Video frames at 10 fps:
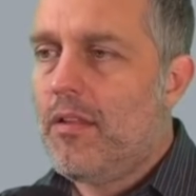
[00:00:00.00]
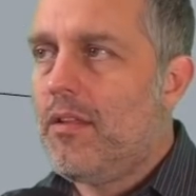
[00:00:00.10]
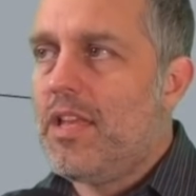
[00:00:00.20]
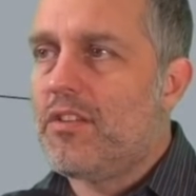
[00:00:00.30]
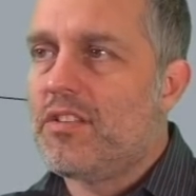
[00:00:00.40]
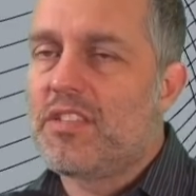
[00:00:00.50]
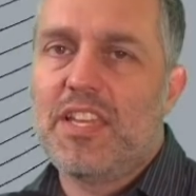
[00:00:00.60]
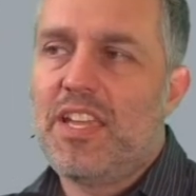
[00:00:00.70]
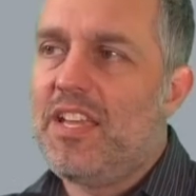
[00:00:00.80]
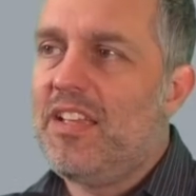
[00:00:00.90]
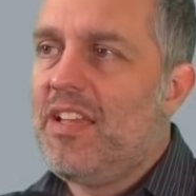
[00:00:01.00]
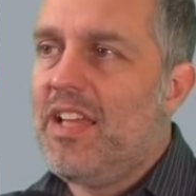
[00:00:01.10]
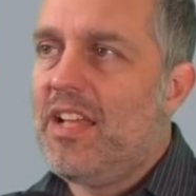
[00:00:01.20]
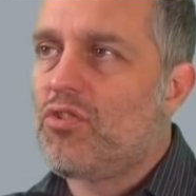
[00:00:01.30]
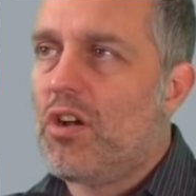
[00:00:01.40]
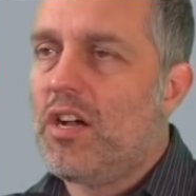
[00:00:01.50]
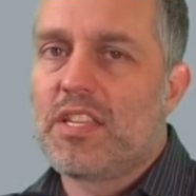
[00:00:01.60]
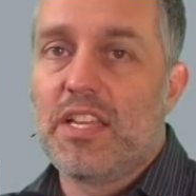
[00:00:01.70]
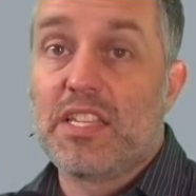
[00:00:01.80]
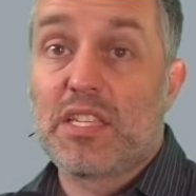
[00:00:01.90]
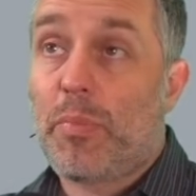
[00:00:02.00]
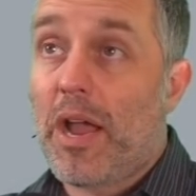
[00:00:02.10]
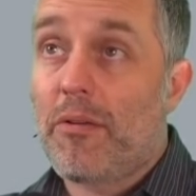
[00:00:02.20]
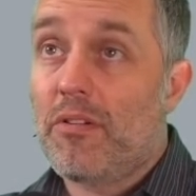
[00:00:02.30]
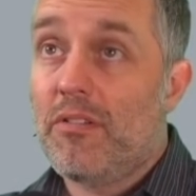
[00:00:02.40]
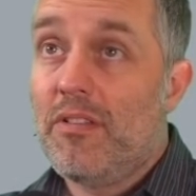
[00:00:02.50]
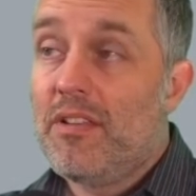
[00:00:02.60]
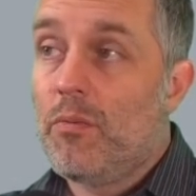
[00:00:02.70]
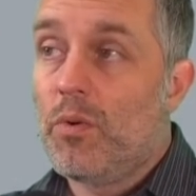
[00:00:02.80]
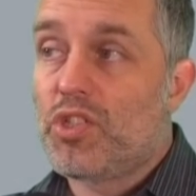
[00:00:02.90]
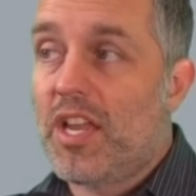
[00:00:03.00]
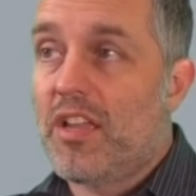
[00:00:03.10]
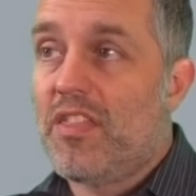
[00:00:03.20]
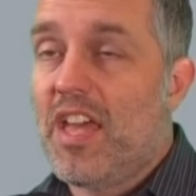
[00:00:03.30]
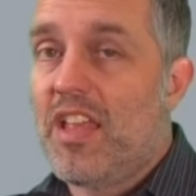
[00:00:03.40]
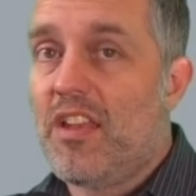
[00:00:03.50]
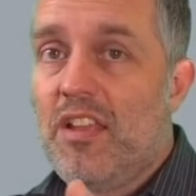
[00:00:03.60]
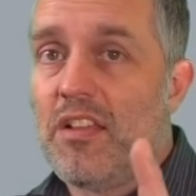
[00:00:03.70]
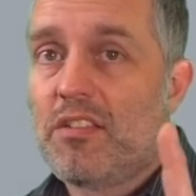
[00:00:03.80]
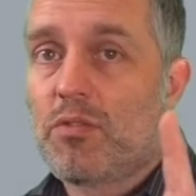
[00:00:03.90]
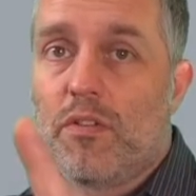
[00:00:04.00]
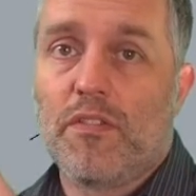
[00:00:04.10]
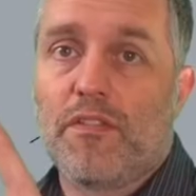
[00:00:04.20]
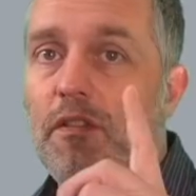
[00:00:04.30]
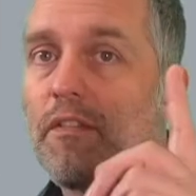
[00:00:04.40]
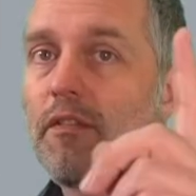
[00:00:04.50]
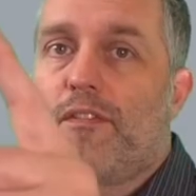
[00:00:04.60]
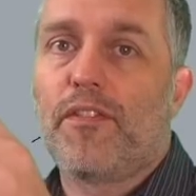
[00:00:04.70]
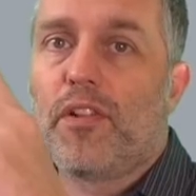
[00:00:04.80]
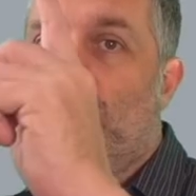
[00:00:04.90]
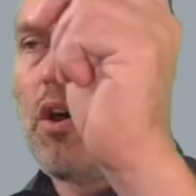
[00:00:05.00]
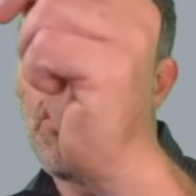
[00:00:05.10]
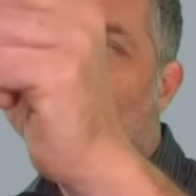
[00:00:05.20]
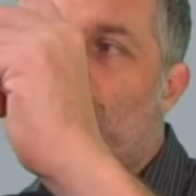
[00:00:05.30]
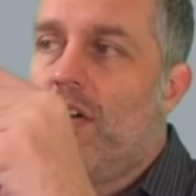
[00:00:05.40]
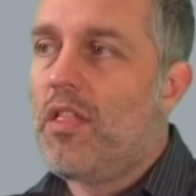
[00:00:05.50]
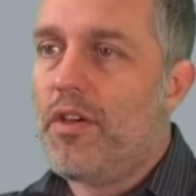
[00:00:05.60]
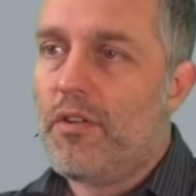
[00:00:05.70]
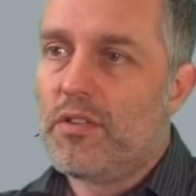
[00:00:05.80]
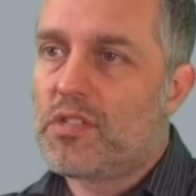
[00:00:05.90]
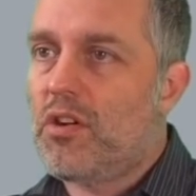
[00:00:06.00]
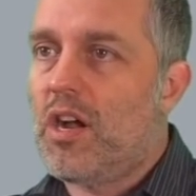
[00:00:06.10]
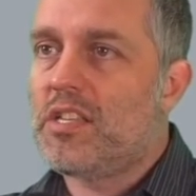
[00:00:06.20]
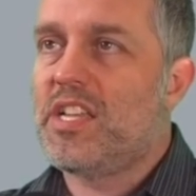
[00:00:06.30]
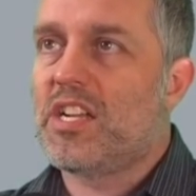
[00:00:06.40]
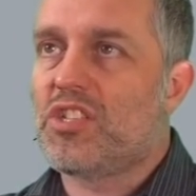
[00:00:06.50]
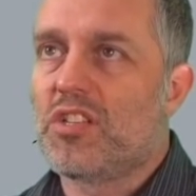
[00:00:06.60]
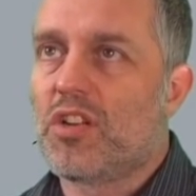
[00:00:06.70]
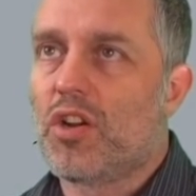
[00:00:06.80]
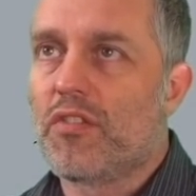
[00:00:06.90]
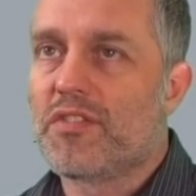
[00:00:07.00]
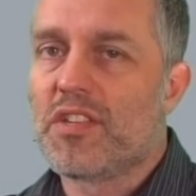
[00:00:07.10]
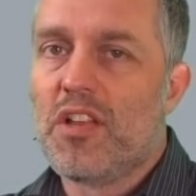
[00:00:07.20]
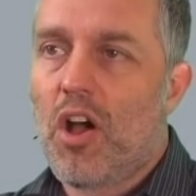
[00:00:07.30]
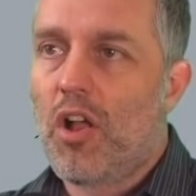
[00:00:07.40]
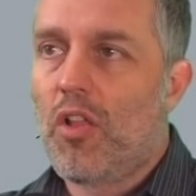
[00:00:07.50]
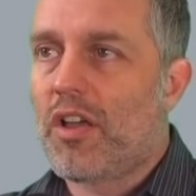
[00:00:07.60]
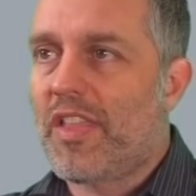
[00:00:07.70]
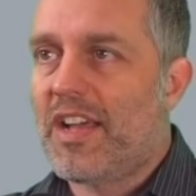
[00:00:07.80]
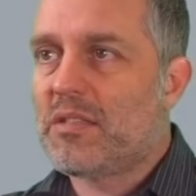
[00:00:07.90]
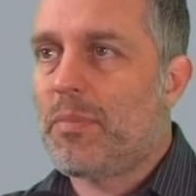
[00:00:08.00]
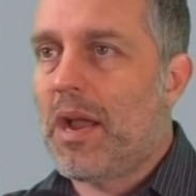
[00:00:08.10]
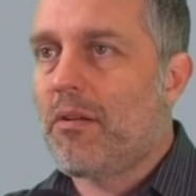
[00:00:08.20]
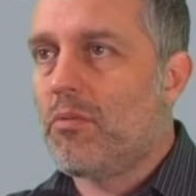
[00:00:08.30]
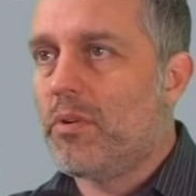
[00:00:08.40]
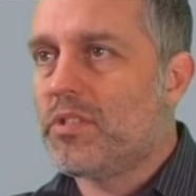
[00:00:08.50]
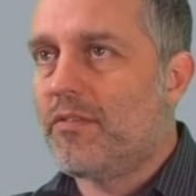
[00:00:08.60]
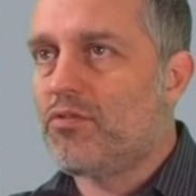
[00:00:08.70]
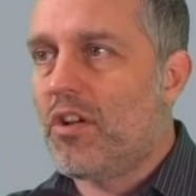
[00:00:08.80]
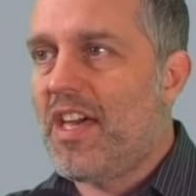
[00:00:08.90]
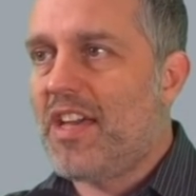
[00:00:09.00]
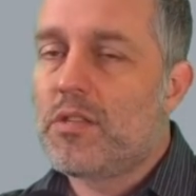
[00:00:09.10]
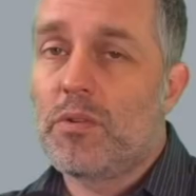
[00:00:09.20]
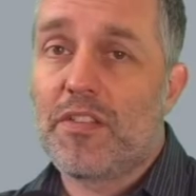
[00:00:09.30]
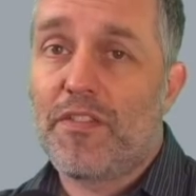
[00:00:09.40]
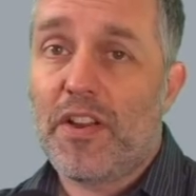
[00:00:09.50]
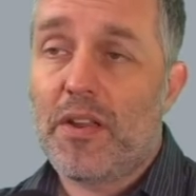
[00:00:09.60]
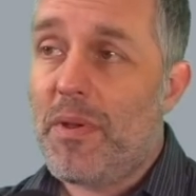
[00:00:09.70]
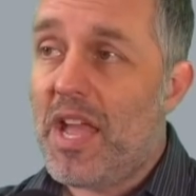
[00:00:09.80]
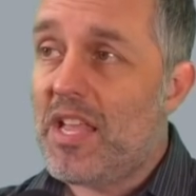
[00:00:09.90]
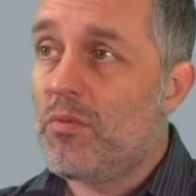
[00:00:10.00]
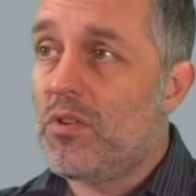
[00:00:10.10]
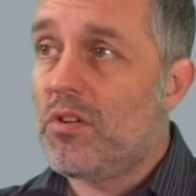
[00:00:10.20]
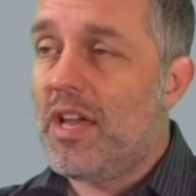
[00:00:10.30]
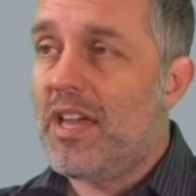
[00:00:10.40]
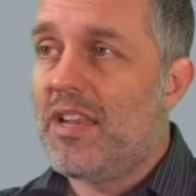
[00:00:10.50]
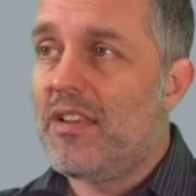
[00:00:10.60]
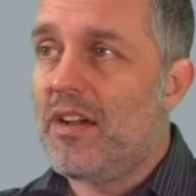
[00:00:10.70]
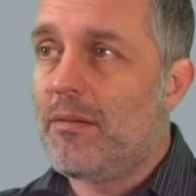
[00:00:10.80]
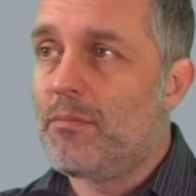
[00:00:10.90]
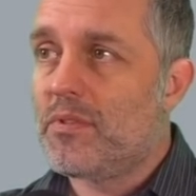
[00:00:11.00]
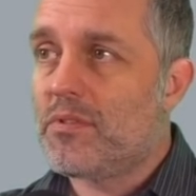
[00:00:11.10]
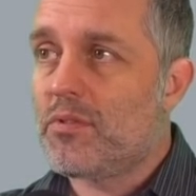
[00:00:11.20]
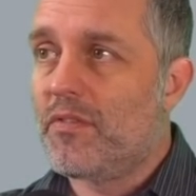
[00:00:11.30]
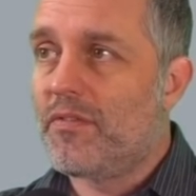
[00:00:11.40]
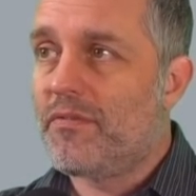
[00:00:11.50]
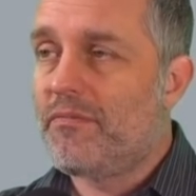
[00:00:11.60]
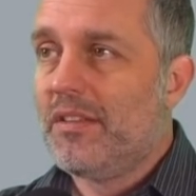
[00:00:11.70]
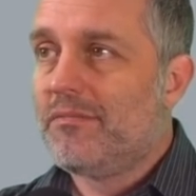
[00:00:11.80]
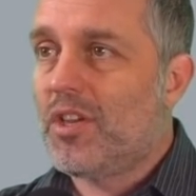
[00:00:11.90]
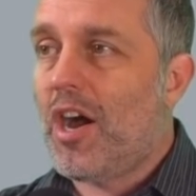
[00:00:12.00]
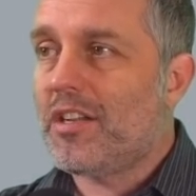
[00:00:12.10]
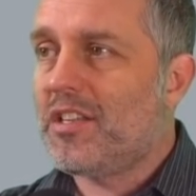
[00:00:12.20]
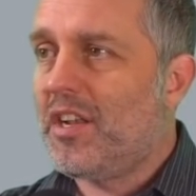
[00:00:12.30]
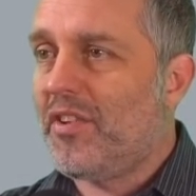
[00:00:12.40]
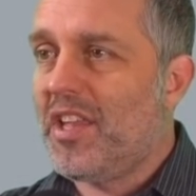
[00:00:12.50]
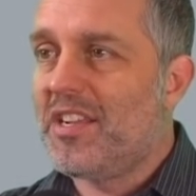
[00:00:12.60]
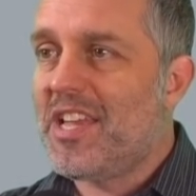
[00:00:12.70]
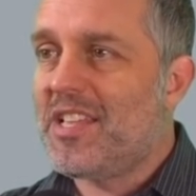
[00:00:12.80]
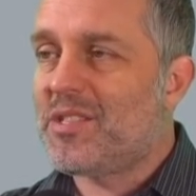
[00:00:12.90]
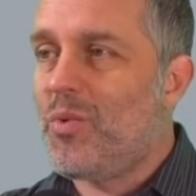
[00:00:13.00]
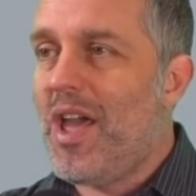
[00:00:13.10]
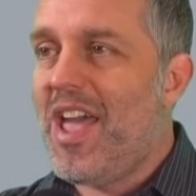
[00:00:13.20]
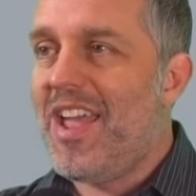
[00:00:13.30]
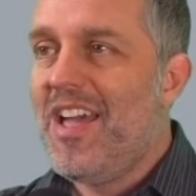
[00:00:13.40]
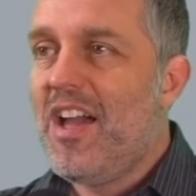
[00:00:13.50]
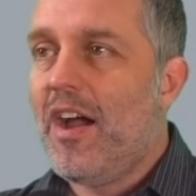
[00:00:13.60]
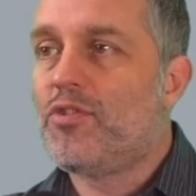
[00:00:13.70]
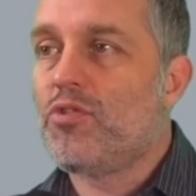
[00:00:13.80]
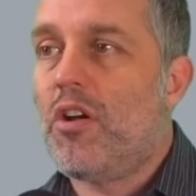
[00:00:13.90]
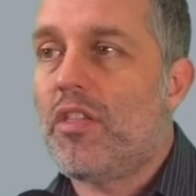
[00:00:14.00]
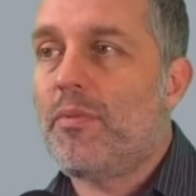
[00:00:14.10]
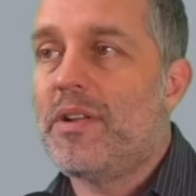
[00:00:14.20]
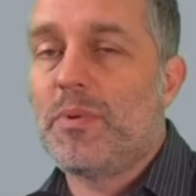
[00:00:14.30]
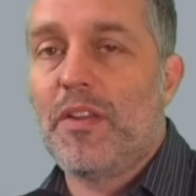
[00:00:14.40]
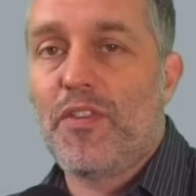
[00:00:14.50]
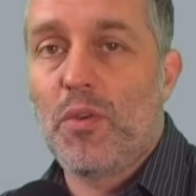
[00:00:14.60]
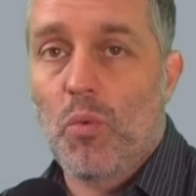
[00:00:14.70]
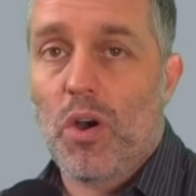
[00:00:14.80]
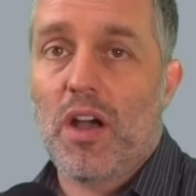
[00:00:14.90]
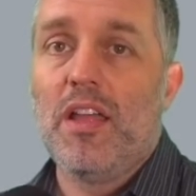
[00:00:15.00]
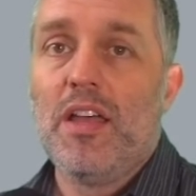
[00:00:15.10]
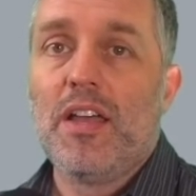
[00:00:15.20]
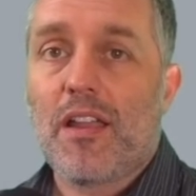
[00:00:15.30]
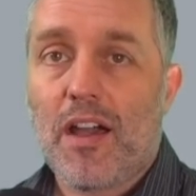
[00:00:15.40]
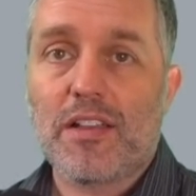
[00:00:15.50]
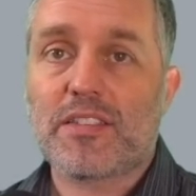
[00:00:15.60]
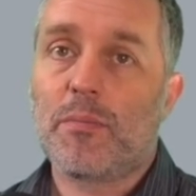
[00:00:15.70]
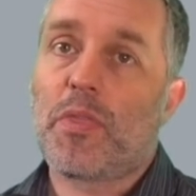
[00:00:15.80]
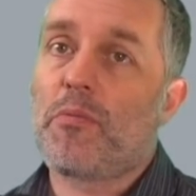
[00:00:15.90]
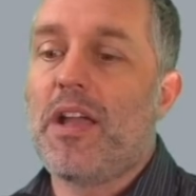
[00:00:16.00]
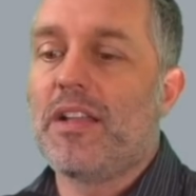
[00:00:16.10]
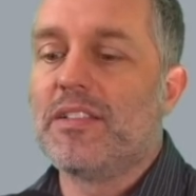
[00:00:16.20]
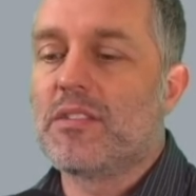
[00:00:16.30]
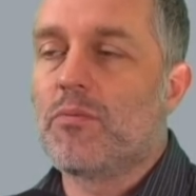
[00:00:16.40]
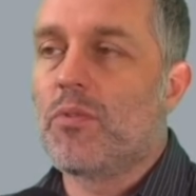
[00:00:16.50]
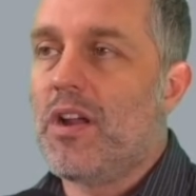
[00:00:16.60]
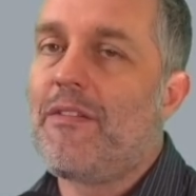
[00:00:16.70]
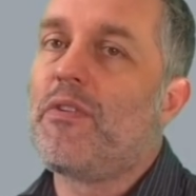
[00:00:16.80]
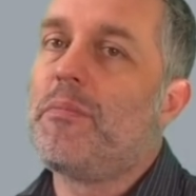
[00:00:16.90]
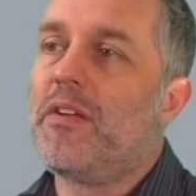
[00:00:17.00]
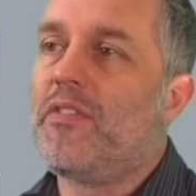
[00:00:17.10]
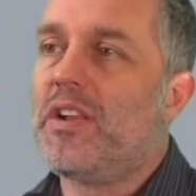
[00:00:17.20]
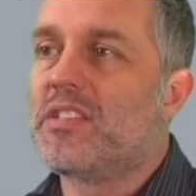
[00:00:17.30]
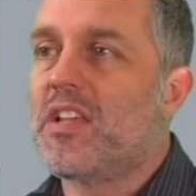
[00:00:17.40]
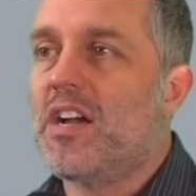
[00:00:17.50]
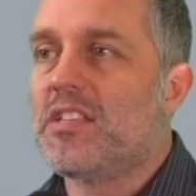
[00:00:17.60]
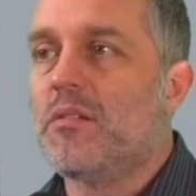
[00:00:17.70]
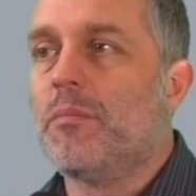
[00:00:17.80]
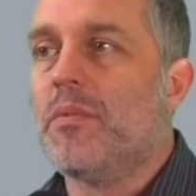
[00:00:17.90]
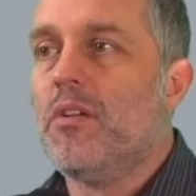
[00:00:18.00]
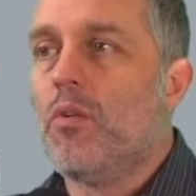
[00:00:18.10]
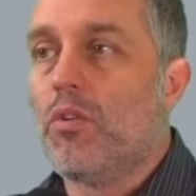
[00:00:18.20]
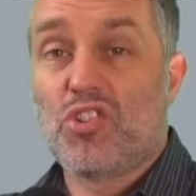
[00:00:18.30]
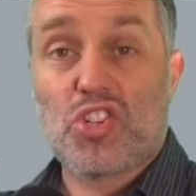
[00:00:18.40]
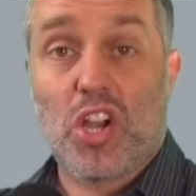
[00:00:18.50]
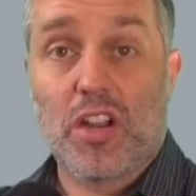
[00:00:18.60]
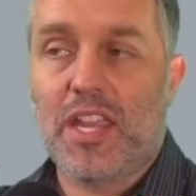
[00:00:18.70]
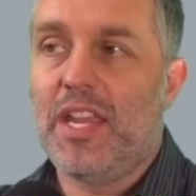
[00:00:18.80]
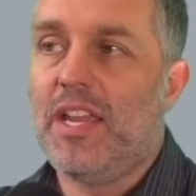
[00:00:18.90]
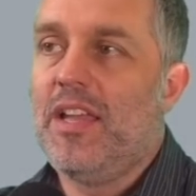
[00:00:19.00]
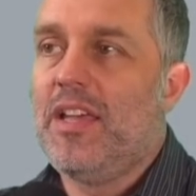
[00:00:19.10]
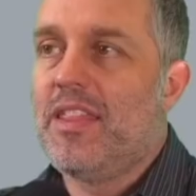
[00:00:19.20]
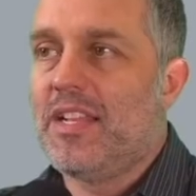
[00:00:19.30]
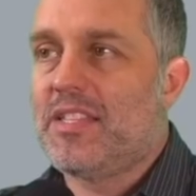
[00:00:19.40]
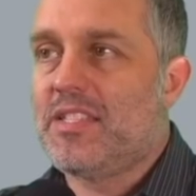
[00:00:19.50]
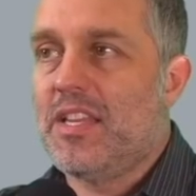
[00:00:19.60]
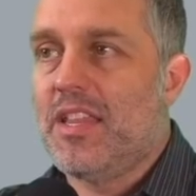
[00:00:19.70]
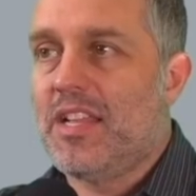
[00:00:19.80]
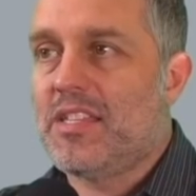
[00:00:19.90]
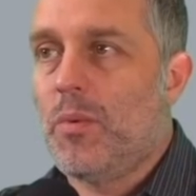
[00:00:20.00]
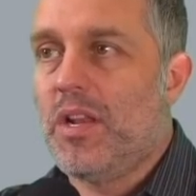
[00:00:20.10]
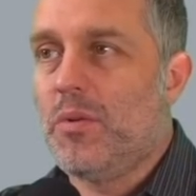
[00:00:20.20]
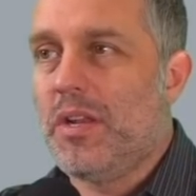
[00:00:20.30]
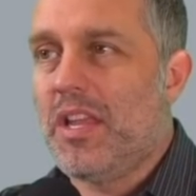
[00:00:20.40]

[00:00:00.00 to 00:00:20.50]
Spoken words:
And you can see it draws a spiral, which I can then sort of flow those cross-section curves along that spiral once I've drawn that. So it's a very manual and sort of cognitively intense way of drawing threads. But if you want custom threads where every bit of it is custom or chunky, that's the way to do it.